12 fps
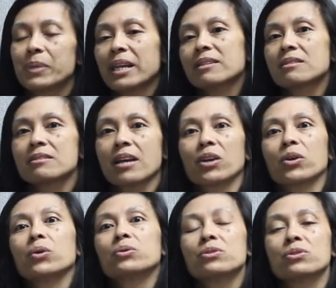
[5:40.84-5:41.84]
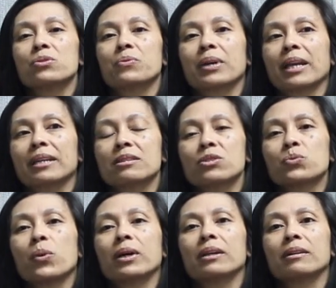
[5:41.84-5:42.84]
places I go to when I just
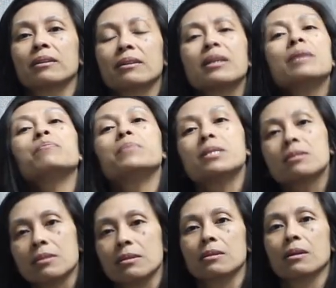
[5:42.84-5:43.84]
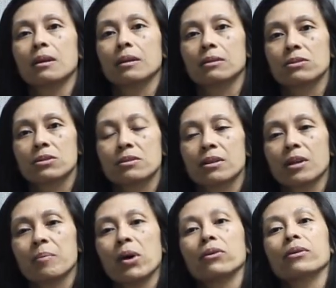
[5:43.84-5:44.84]
want to keep busy and just think
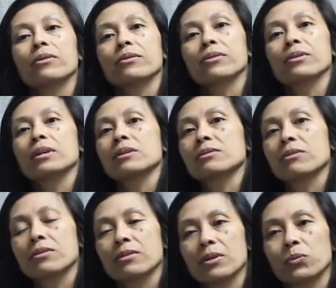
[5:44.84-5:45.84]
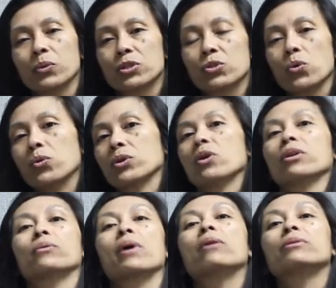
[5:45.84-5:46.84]
about other things other than what's going on
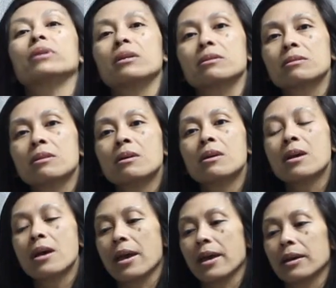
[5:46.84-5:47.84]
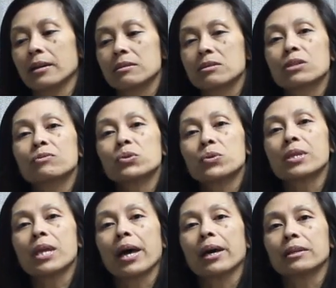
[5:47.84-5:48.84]
around us. And instead of doing
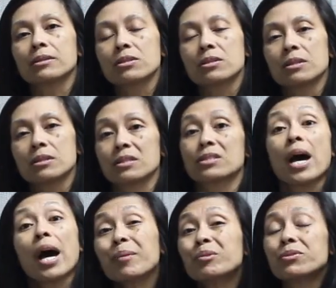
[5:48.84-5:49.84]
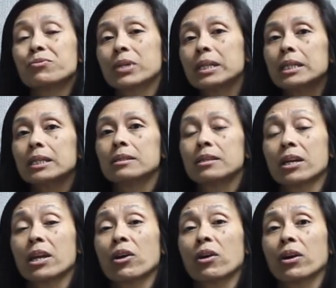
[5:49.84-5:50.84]
that, it's time to really take
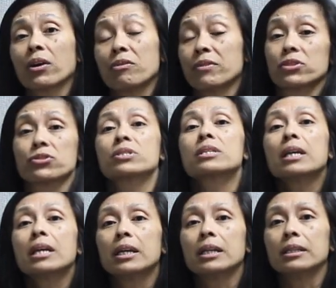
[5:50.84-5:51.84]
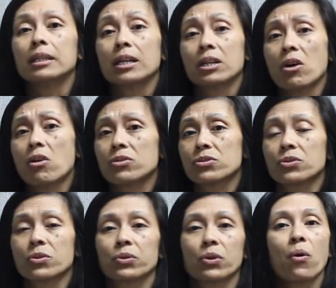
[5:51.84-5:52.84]
care of our skin, and also
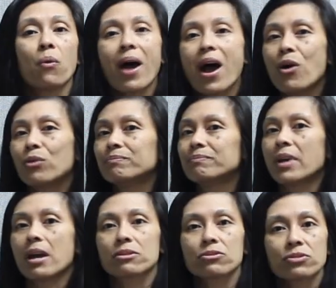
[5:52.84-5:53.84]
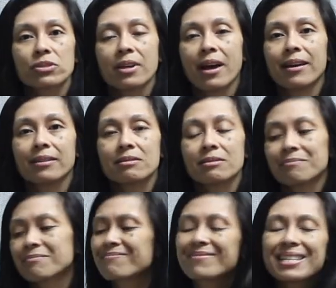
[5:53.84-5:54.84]
to go out, exercise,
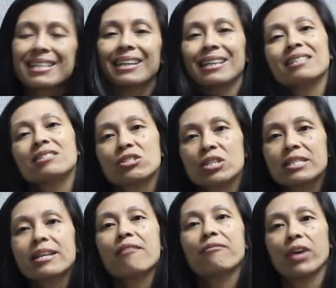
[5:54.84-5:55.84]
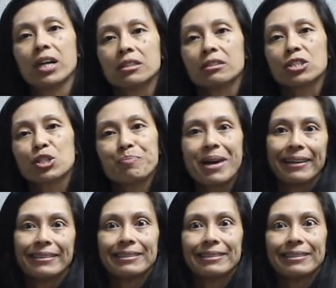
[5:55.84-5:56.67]
just have fun, smile.